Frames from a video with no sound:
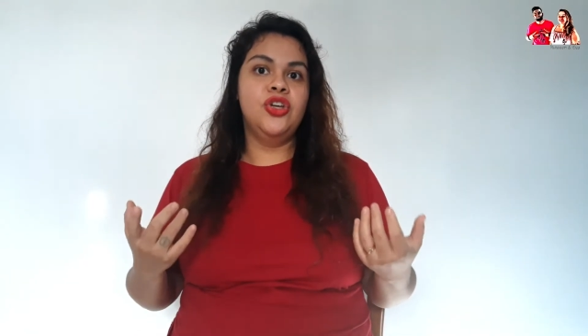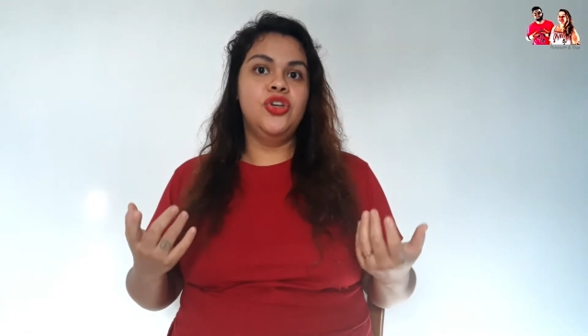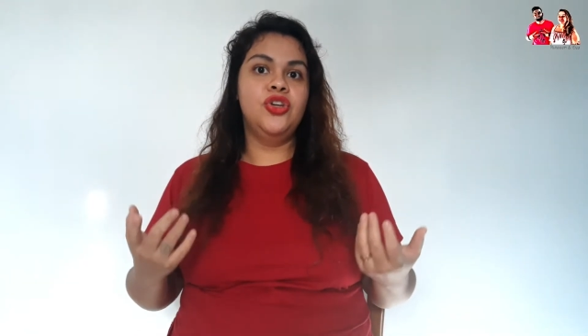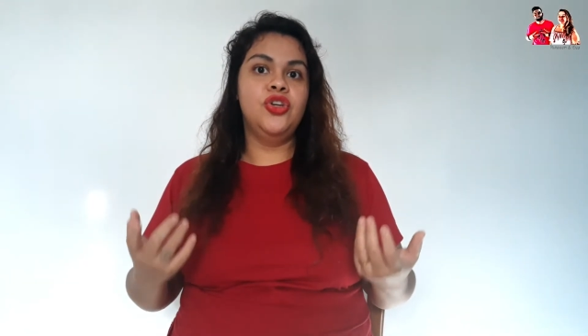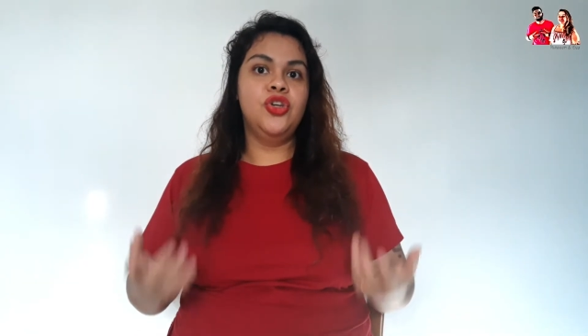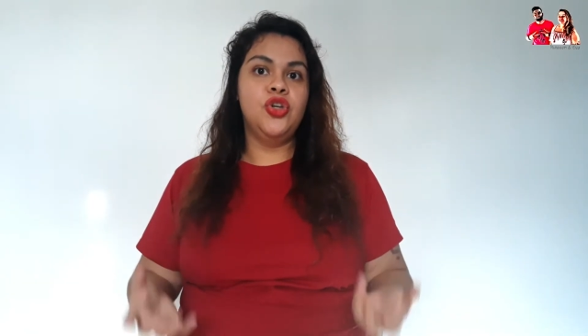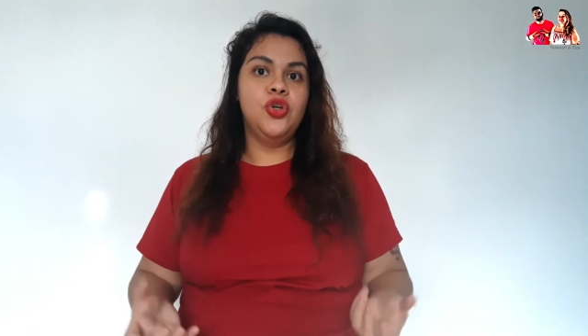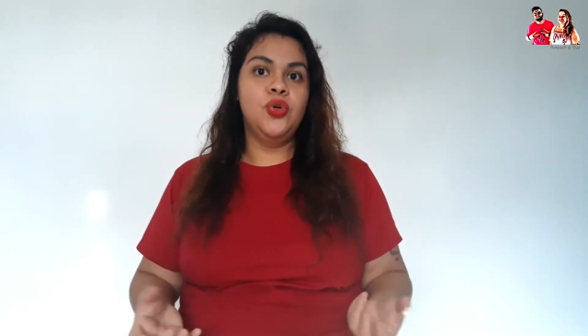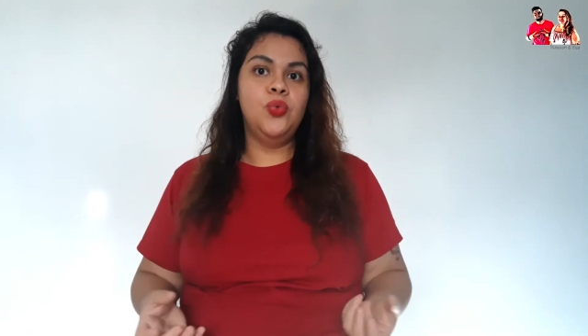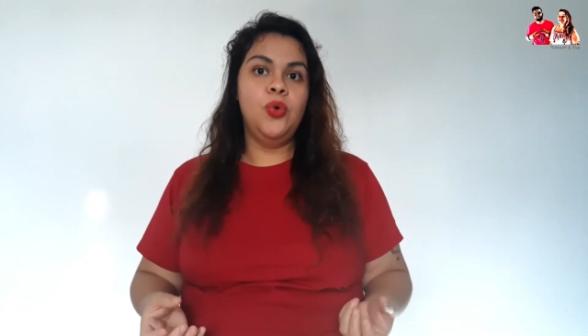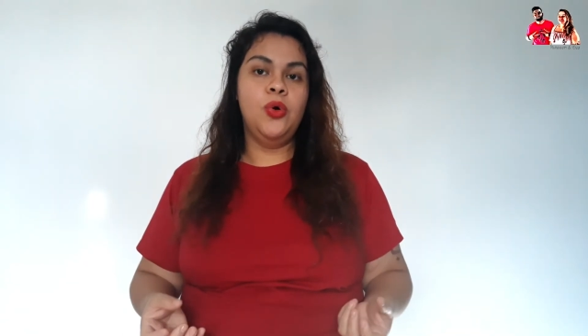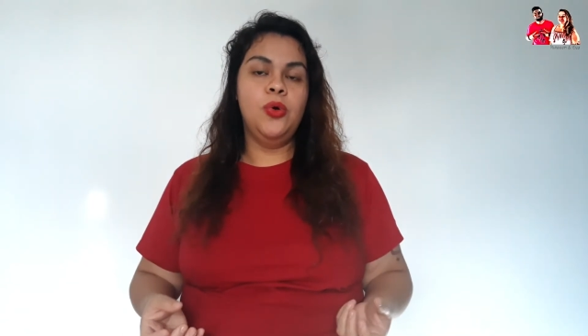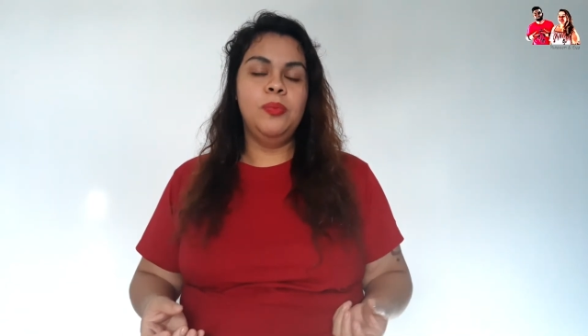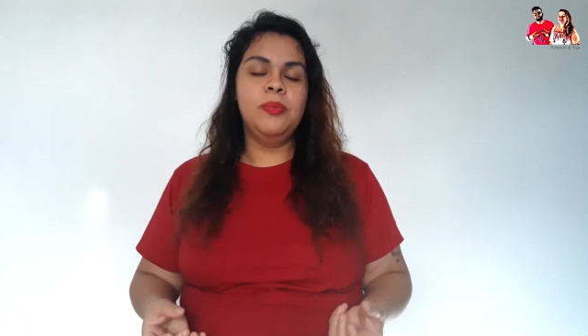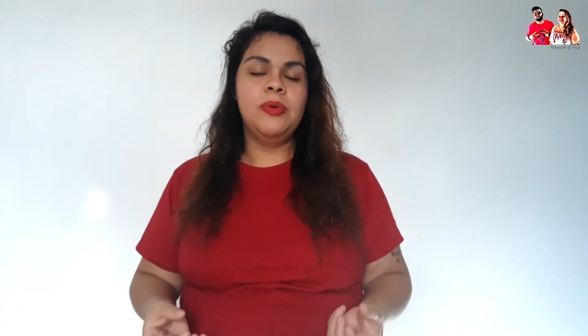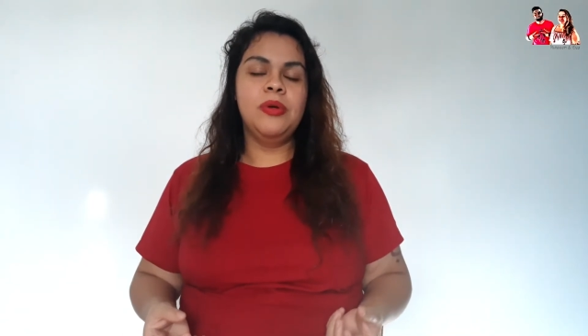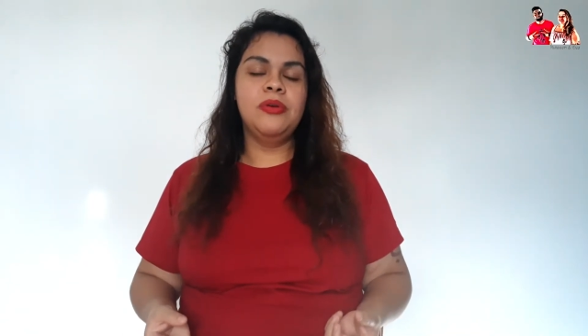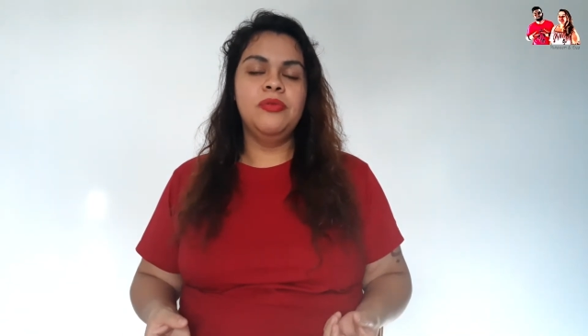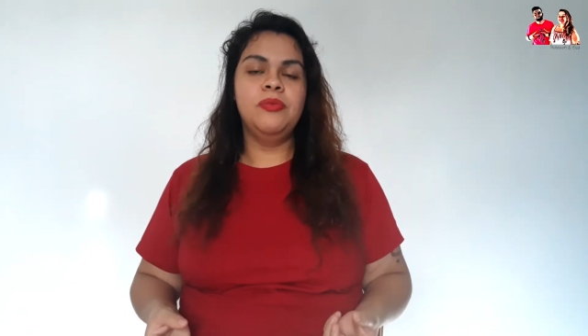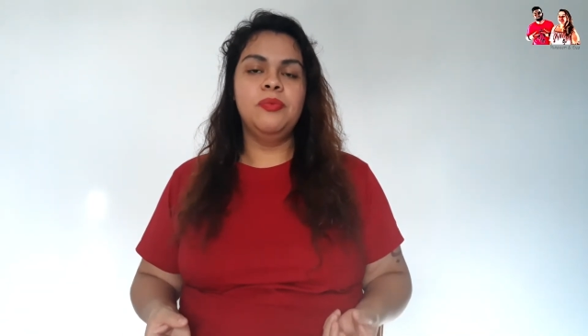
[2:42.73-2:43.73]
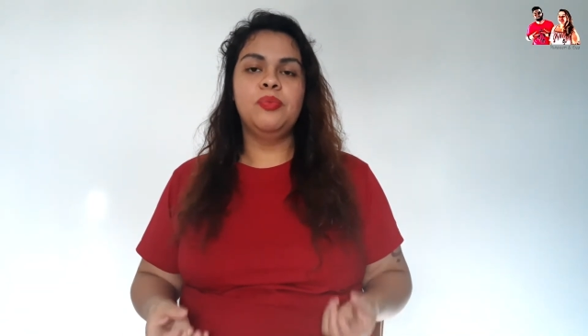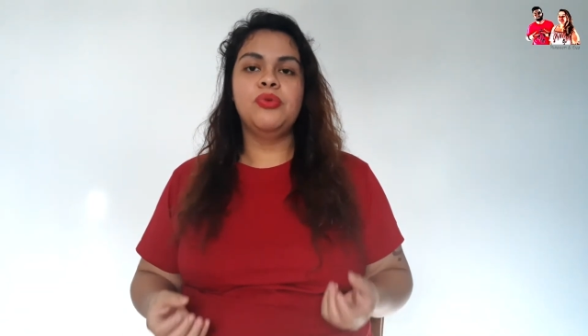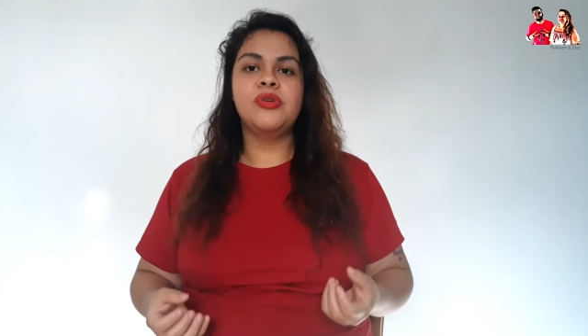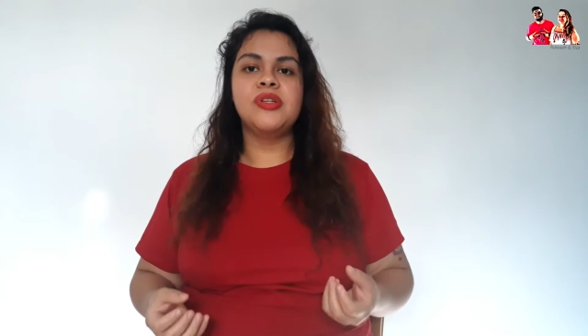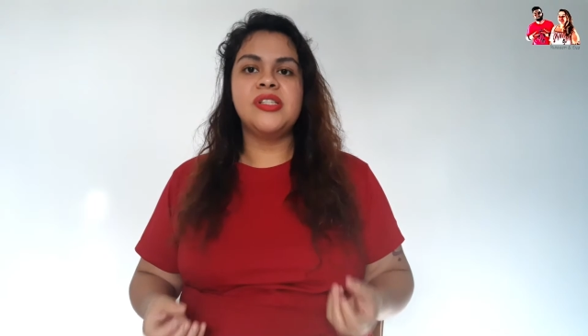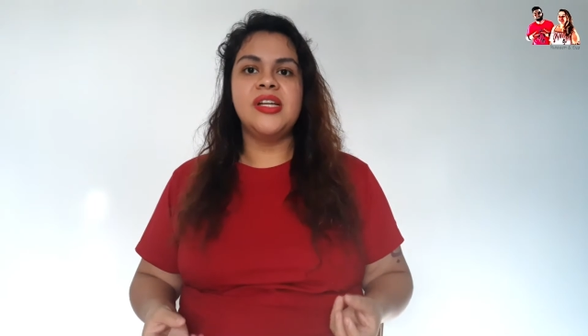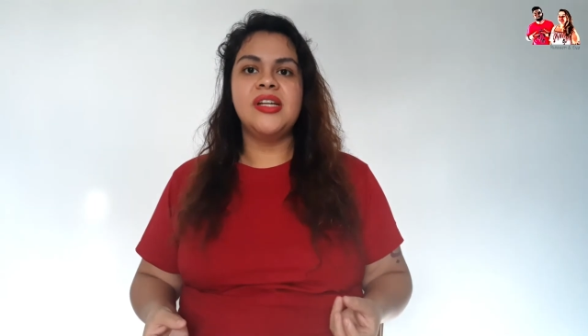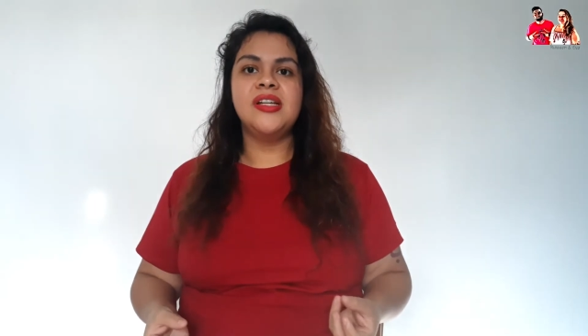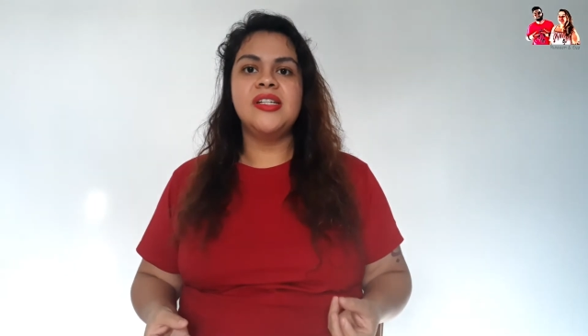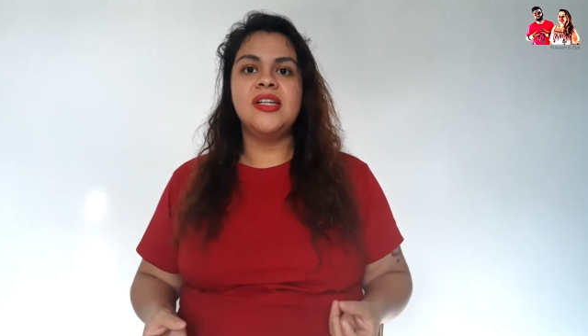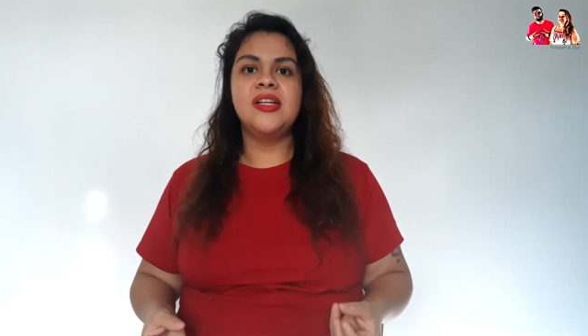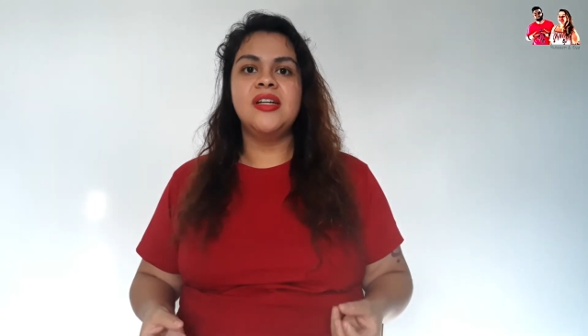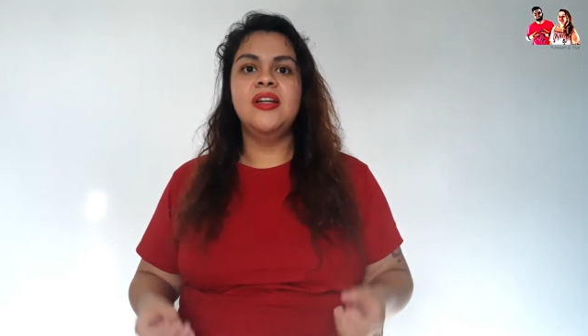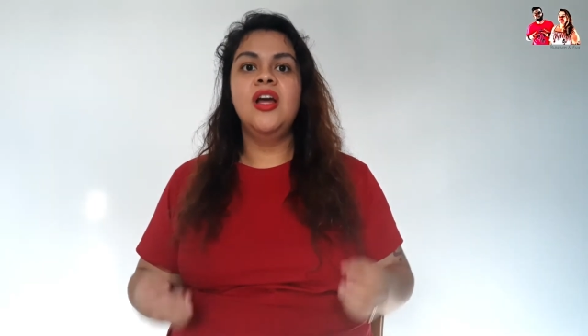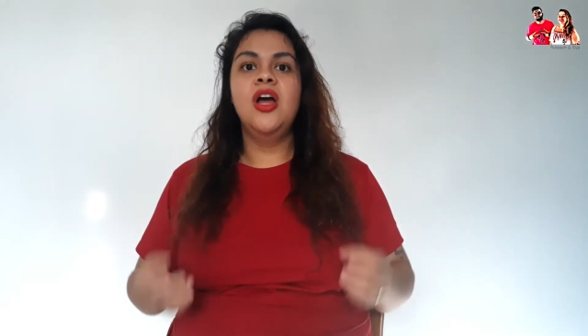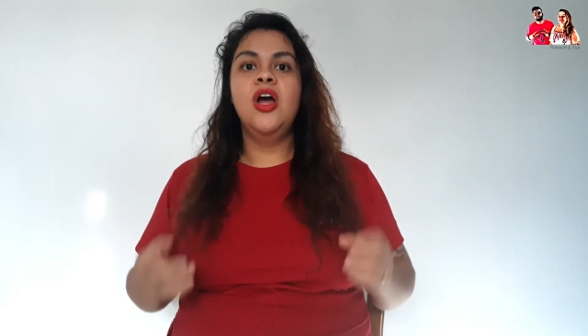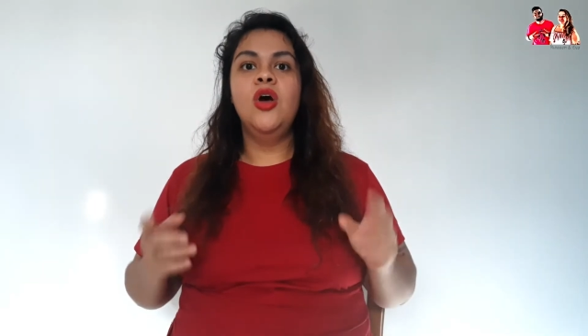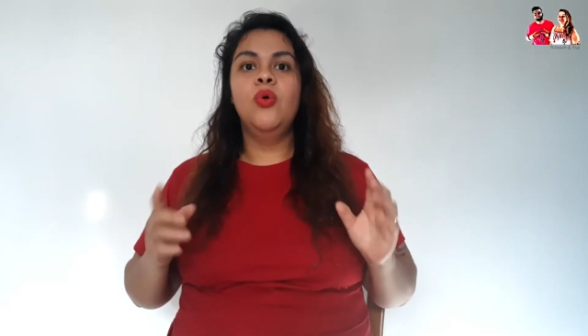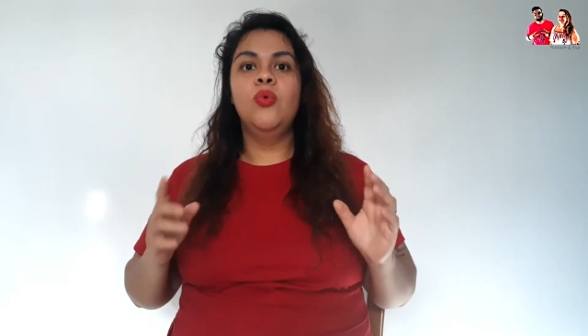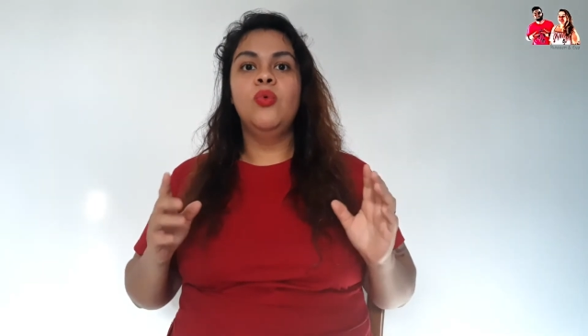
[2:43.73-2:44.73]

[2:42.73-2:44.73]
you will be presented